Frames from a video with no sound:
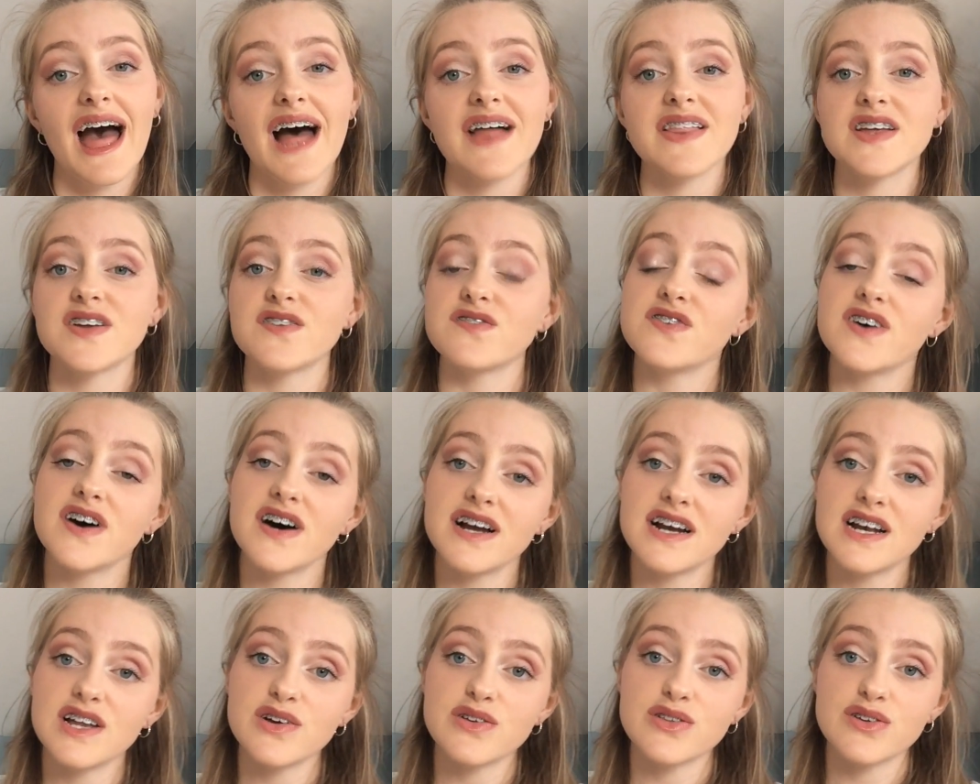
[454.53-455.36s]
And then
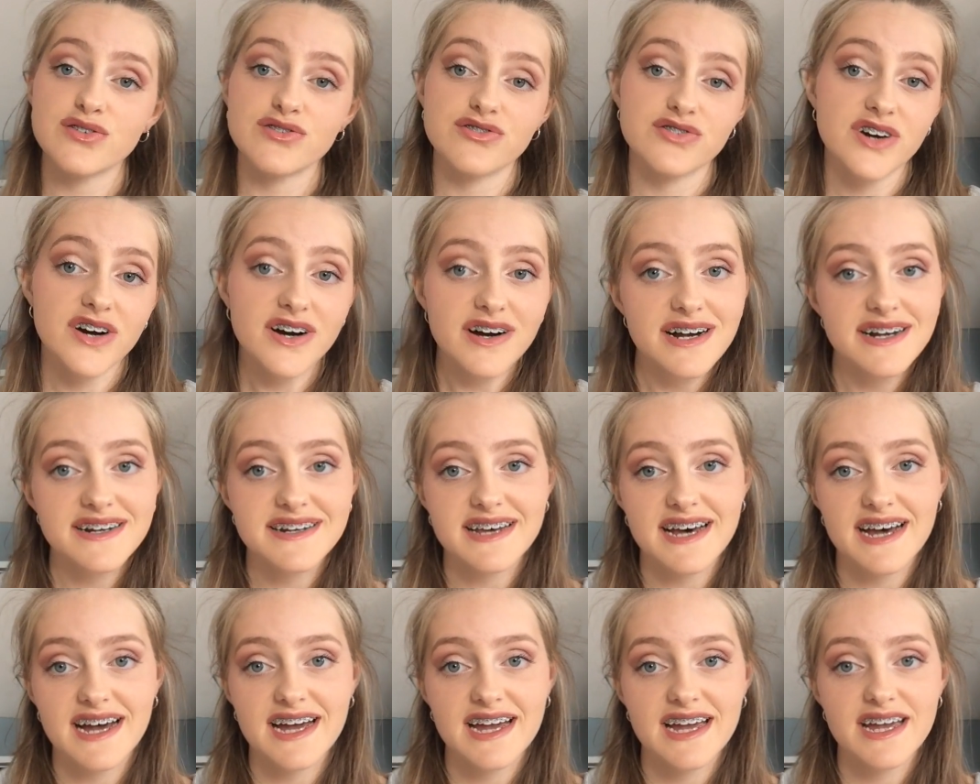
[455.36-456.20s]
finally on the
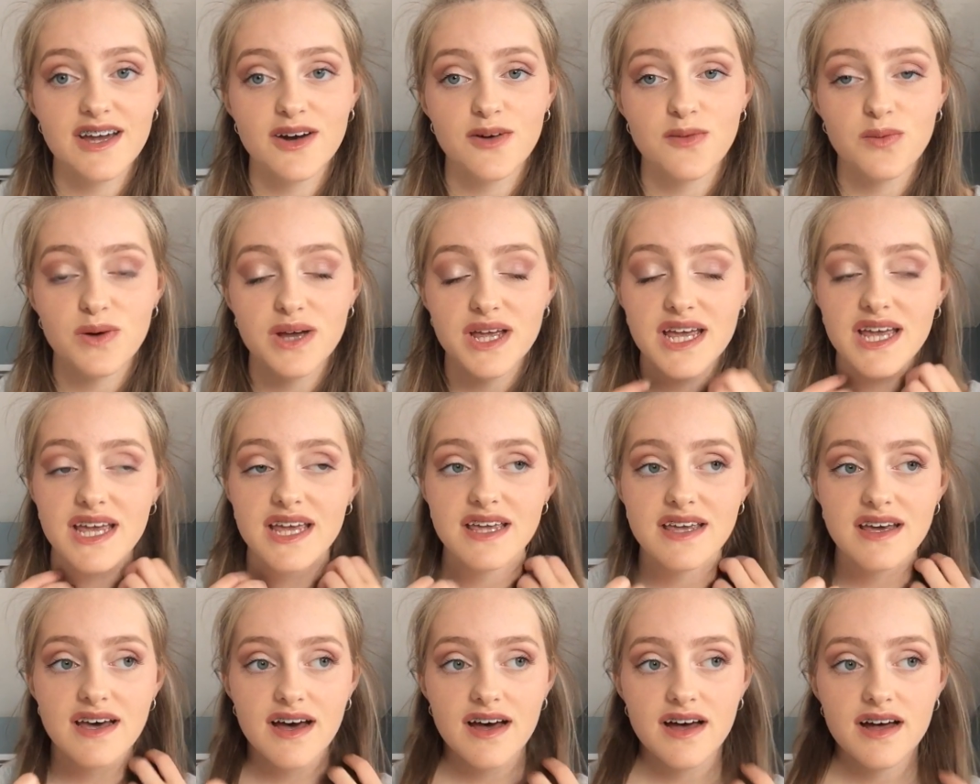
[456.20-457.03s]
Friday,
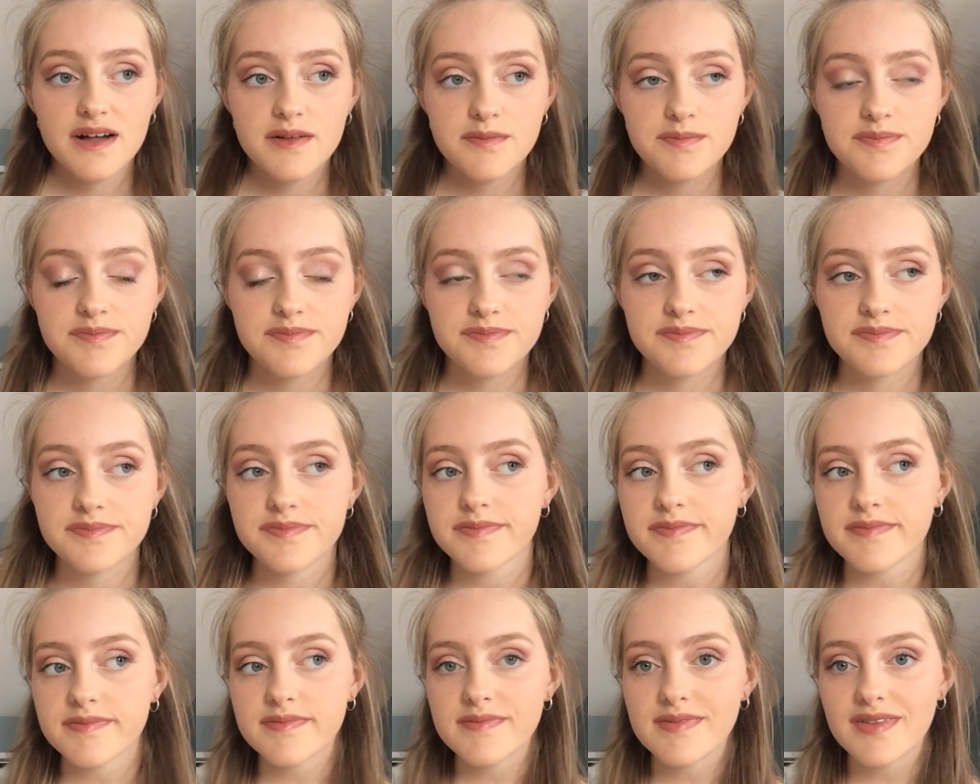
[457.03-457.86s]
we, I
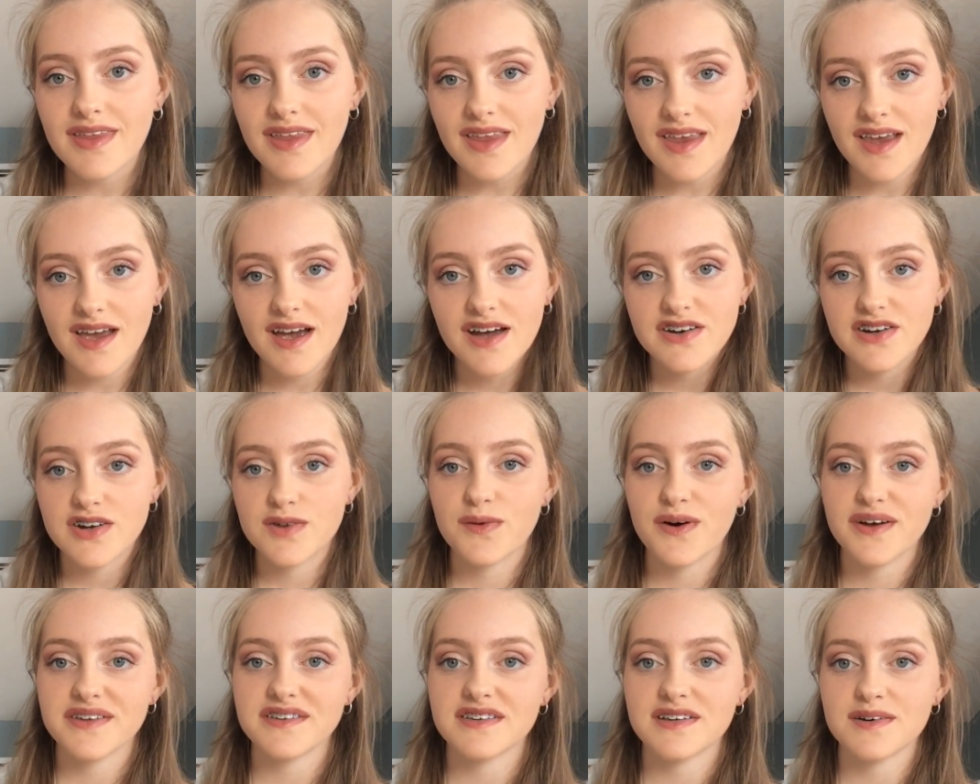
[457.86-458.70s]
don't
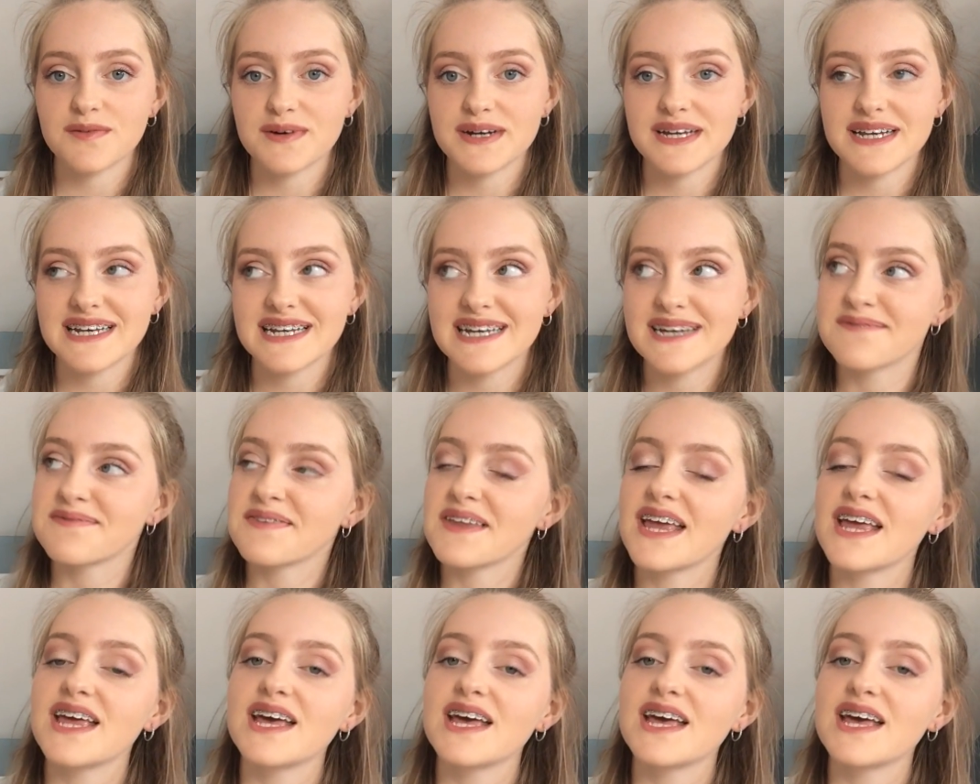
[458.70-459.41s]
know why I said that weirdly.